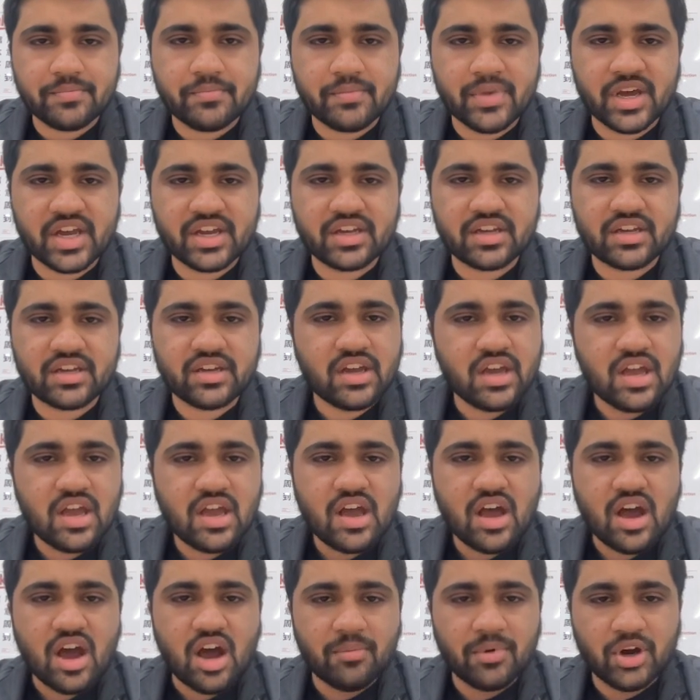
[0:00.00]
by
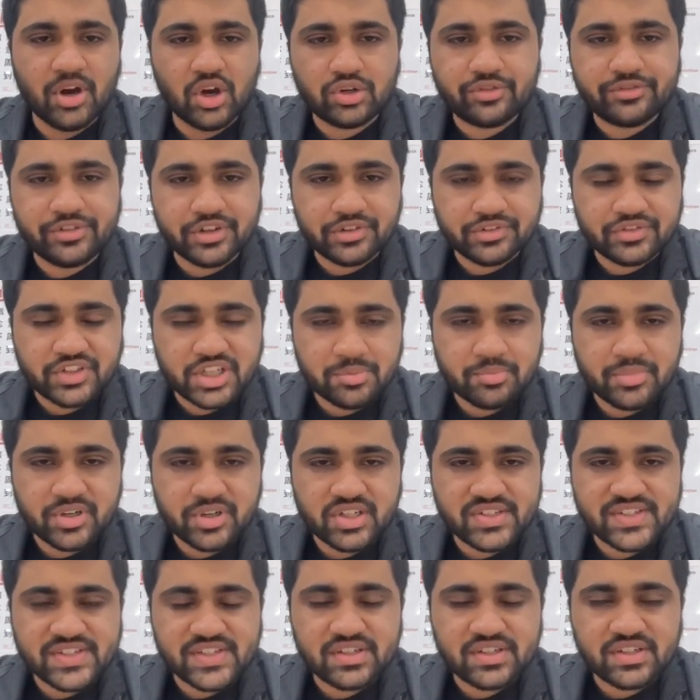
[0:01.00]
about
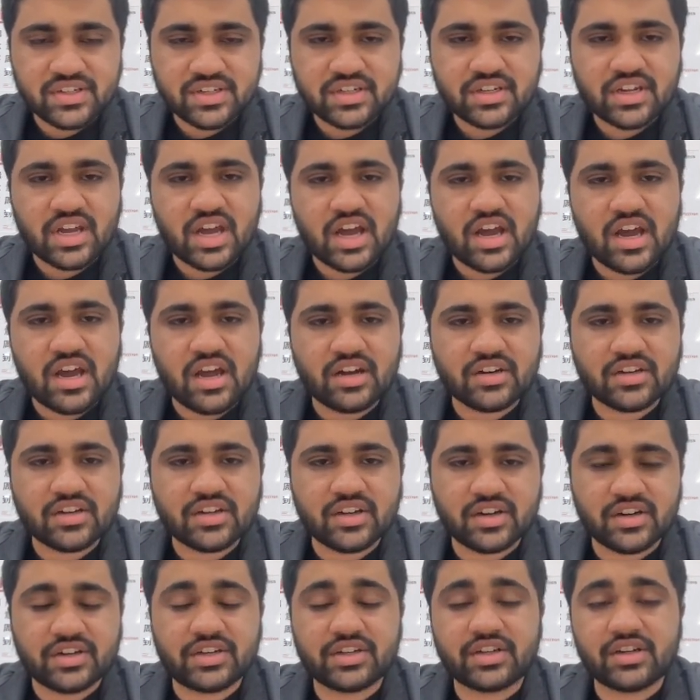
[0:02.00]
50%, and
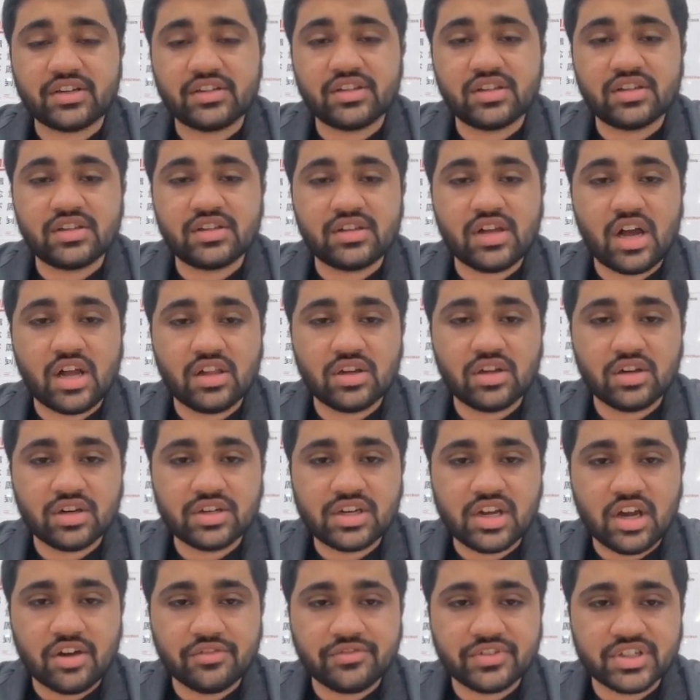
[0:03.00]
critical alert
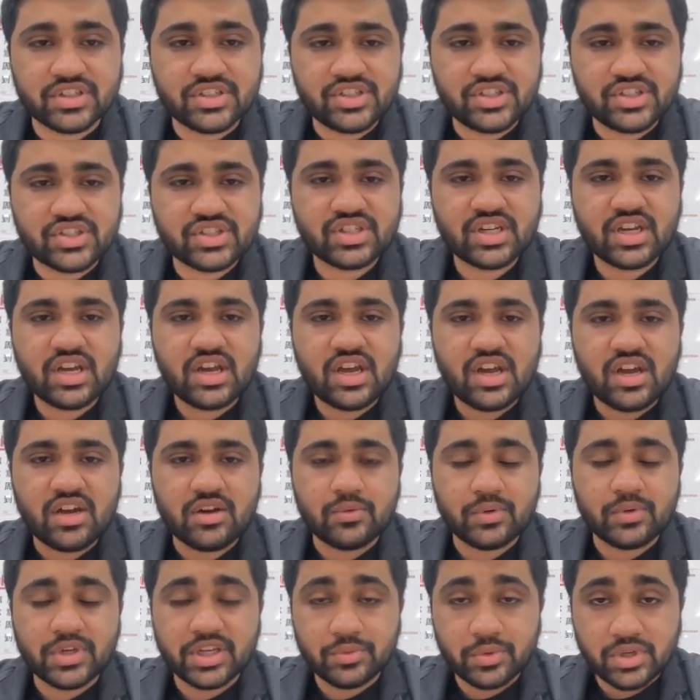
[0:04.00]
coverage
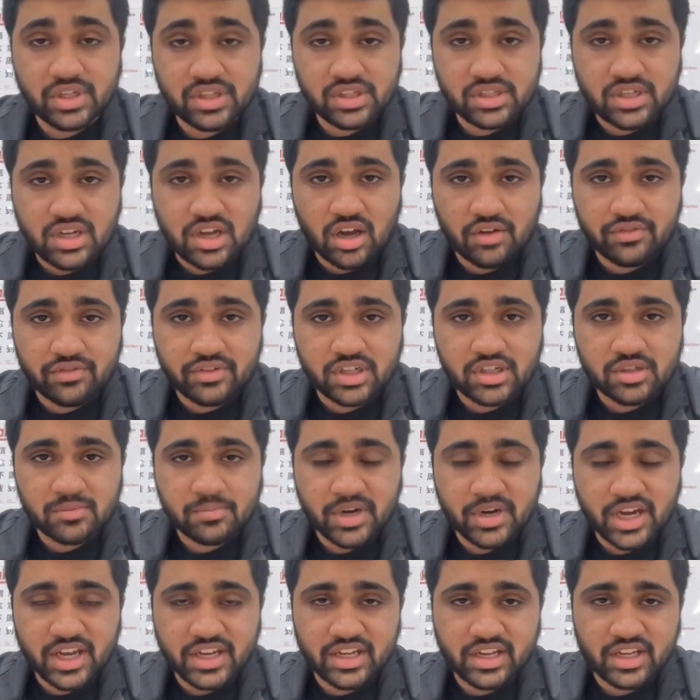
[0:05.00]
we will cover
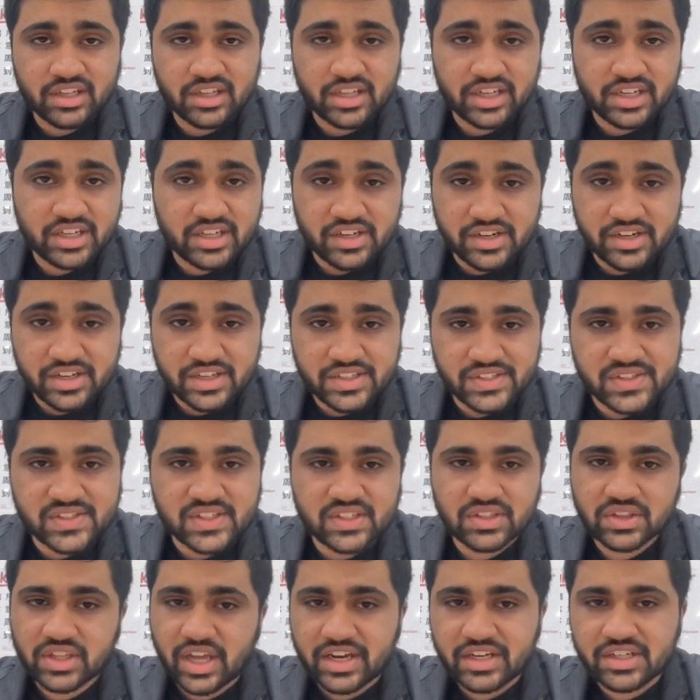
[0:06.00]
by an increase
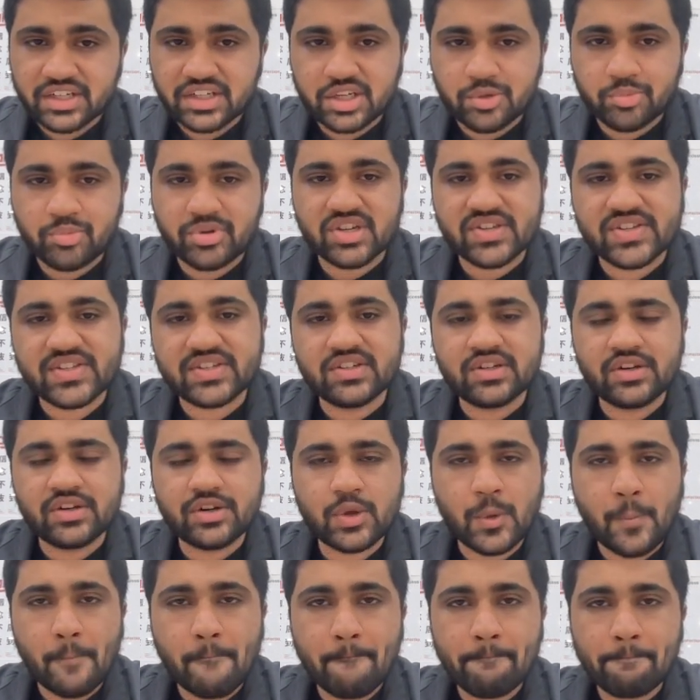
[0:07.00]
in 90%.
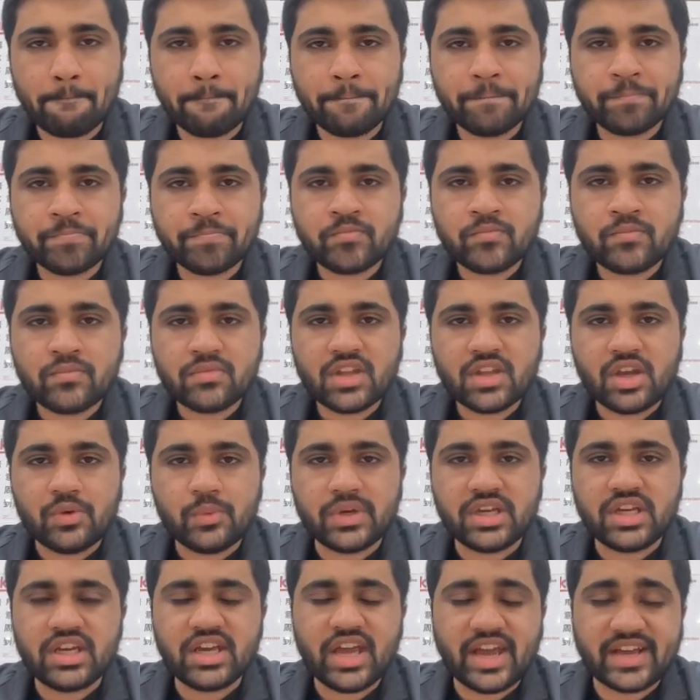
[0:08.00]

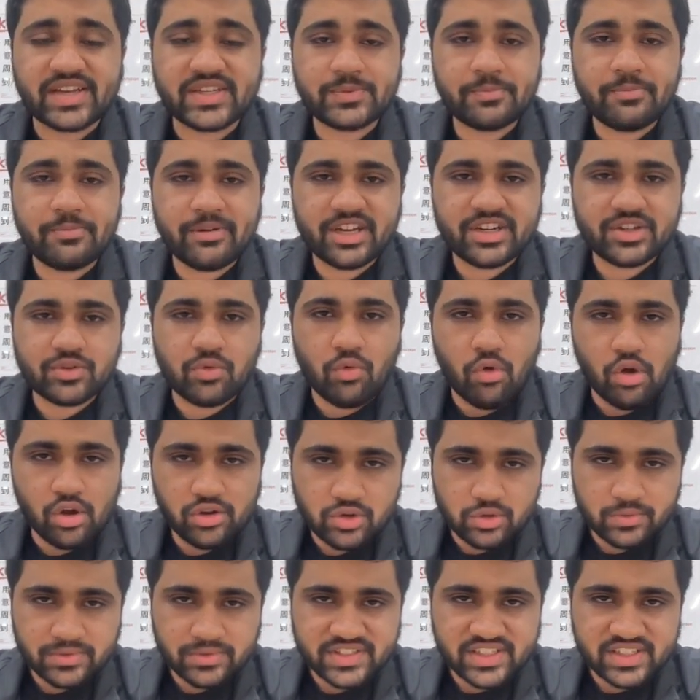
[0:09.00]
We expect war
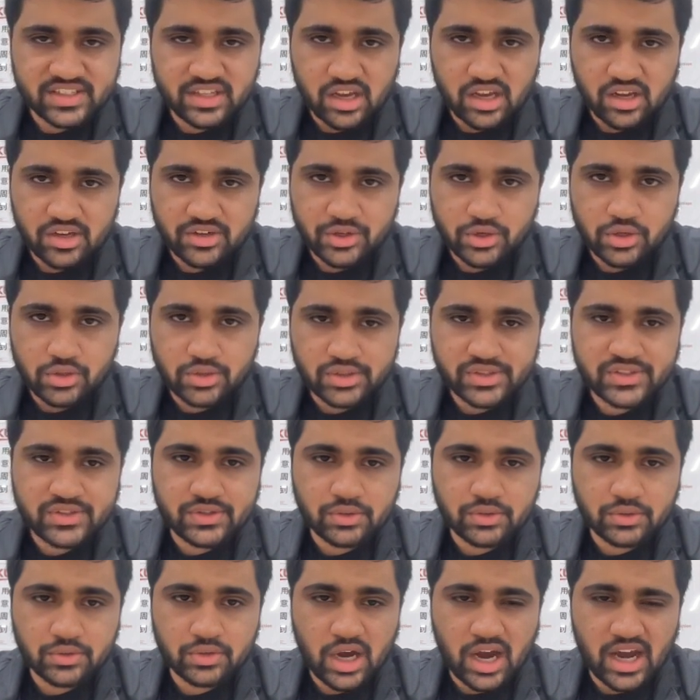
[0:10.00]
room scenarios
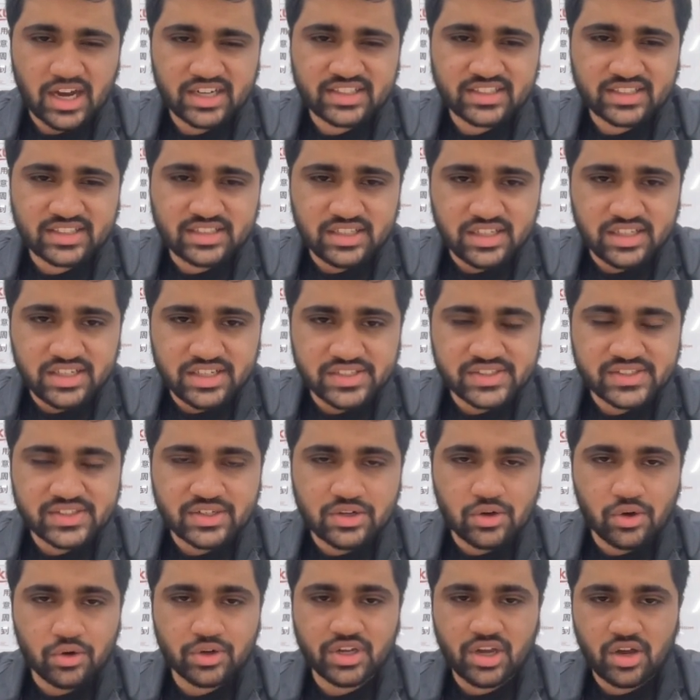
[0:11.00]
to at least
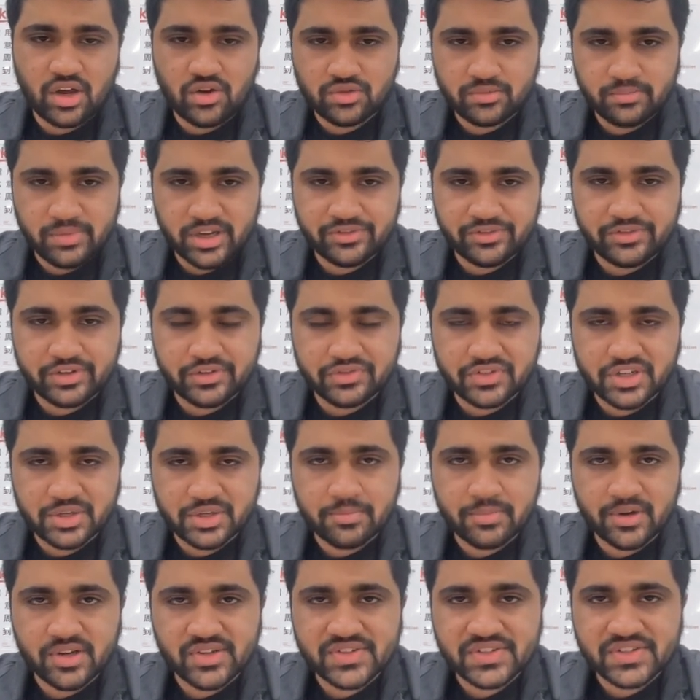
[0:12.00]
go down by
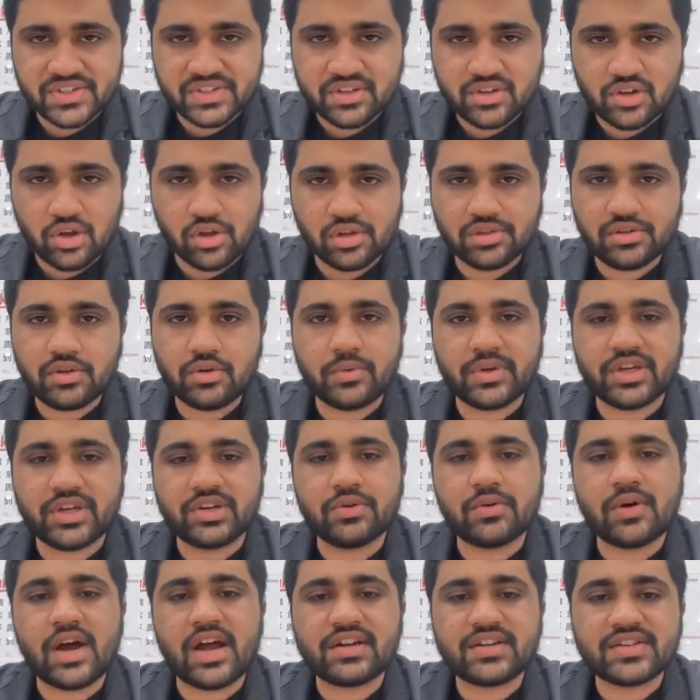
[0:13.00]
50%, although we
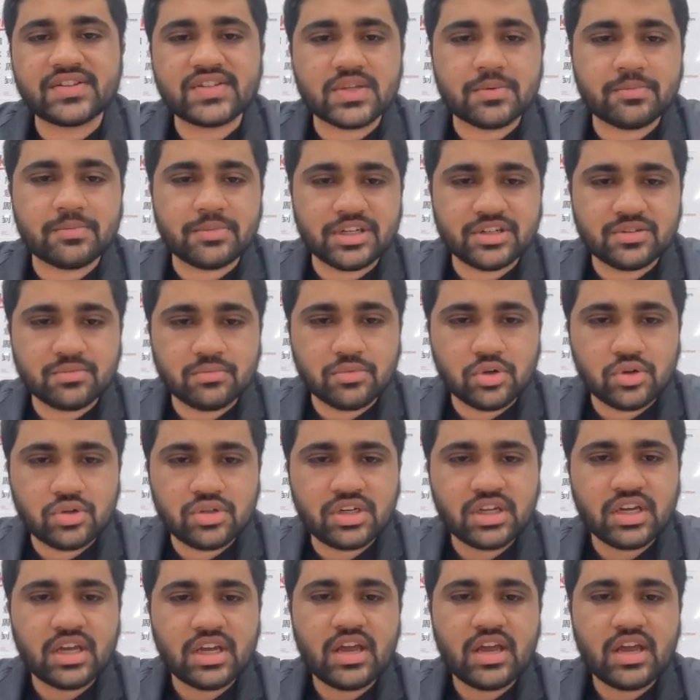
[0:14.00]
do anticipate more,